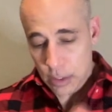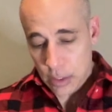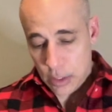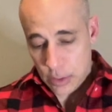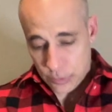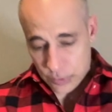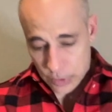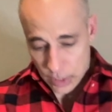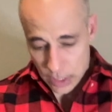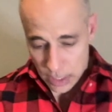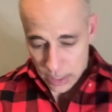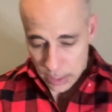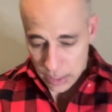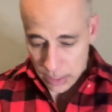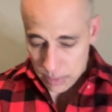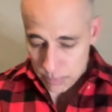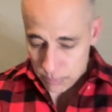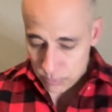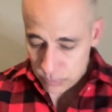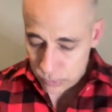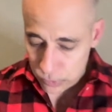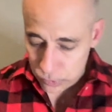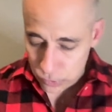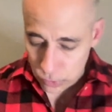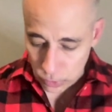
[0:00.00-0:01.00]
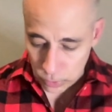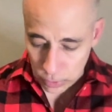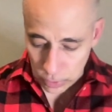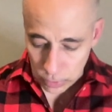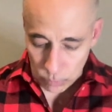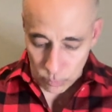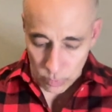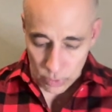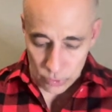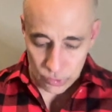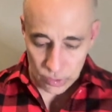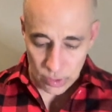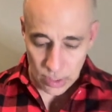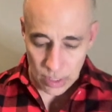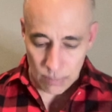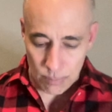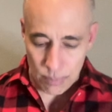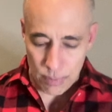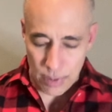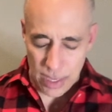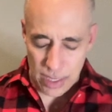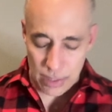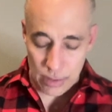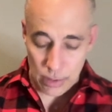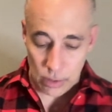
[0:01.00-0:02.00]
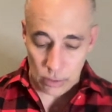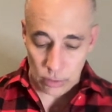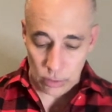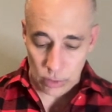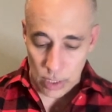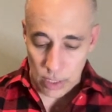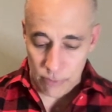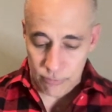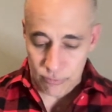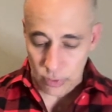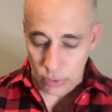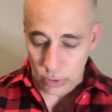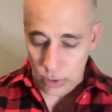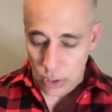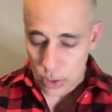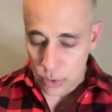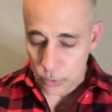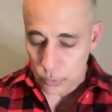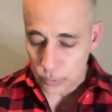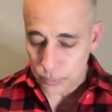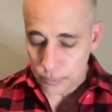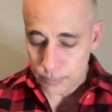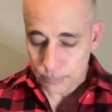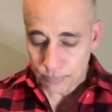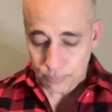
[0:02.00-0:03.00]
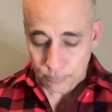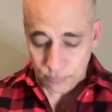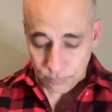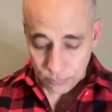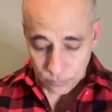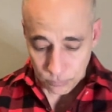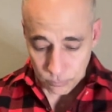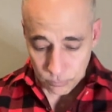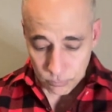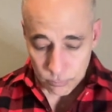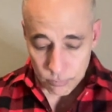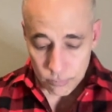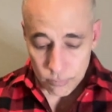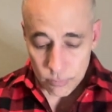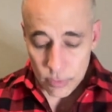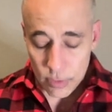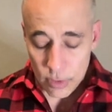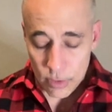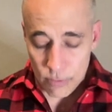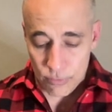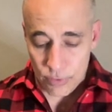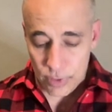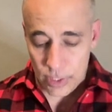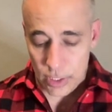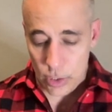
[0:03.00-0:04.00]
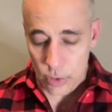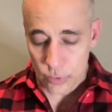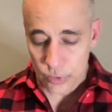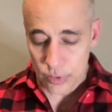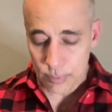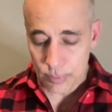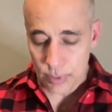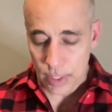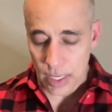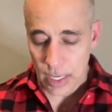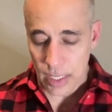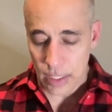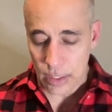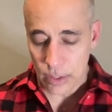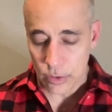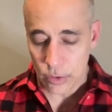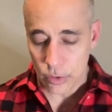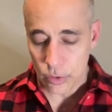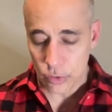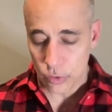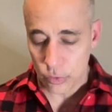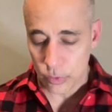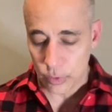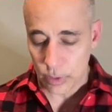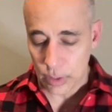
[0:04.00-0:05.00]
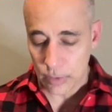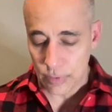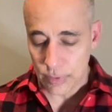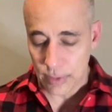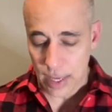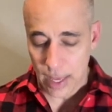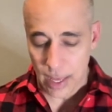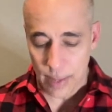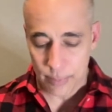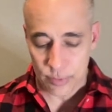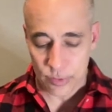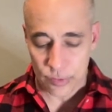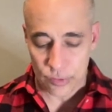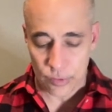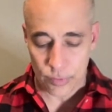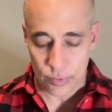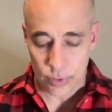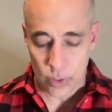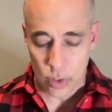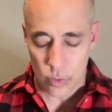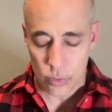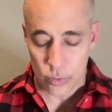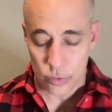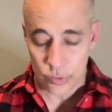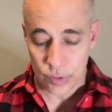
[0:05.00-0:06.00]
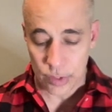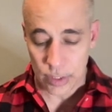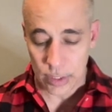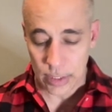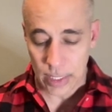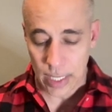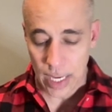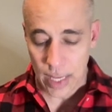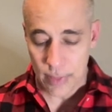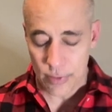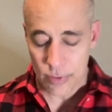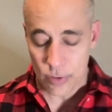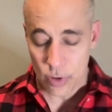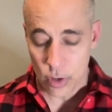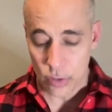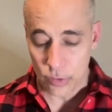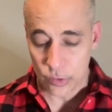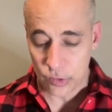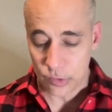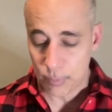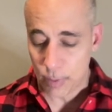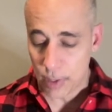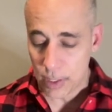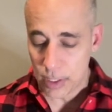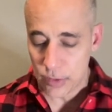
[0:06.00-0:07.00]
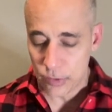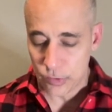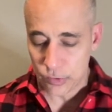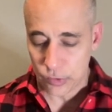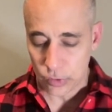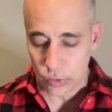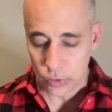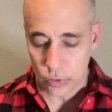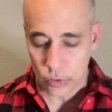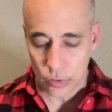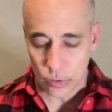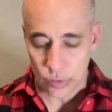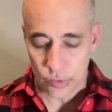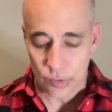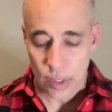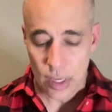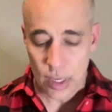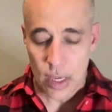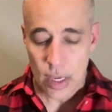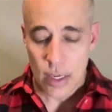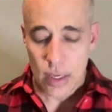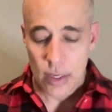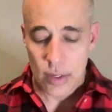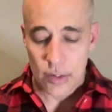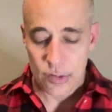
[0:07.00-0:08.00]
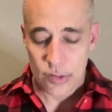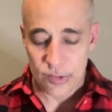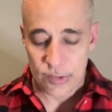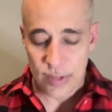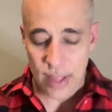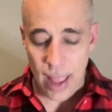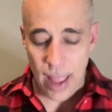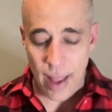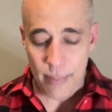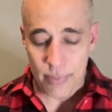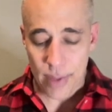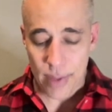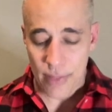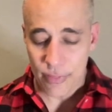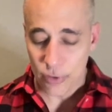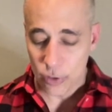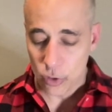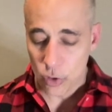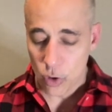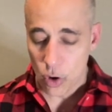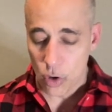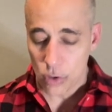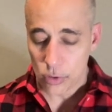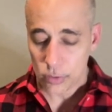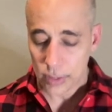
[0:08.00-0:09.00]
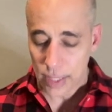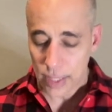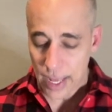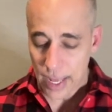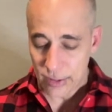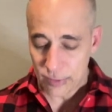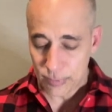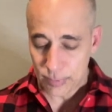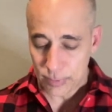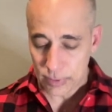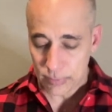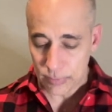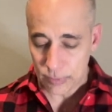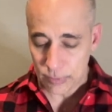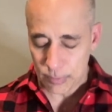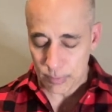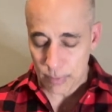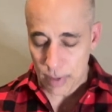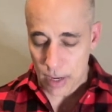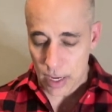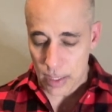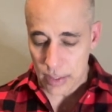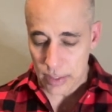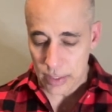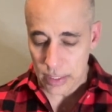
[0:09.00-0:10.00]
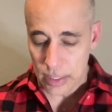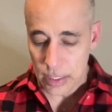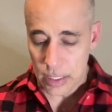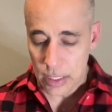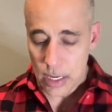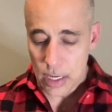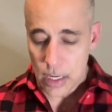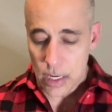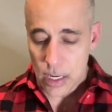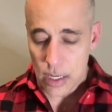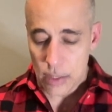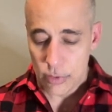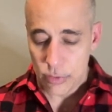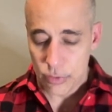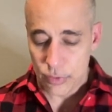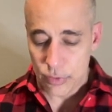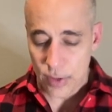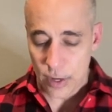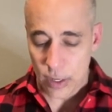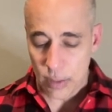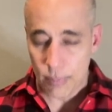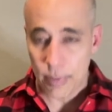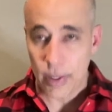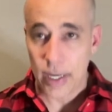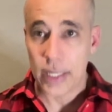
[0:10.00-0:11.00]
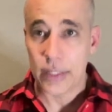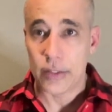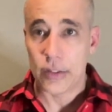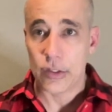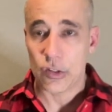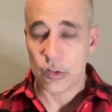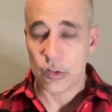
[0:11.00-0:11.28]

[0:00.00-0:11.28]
times, during which it had been left alone. Videos obtained during the absence of the owners indicated the dog spun in circles, snapped at the caudal aspect of its body, thereby